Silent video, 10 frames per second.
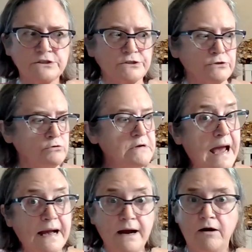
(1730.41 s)
So
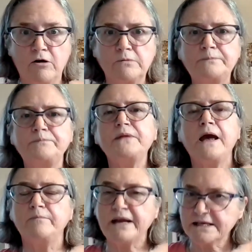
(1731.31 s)
now,
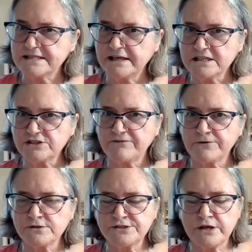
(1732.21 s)
because it is the
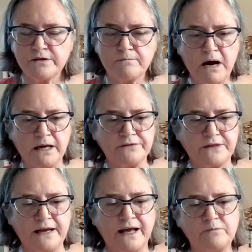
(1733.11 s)
first of the
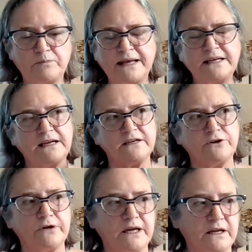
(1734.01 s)
month, and I planned
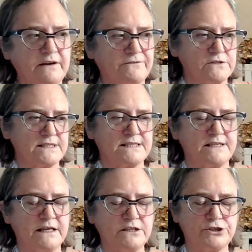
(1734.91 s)
on doing a different
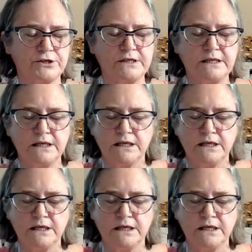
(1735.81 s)
stitch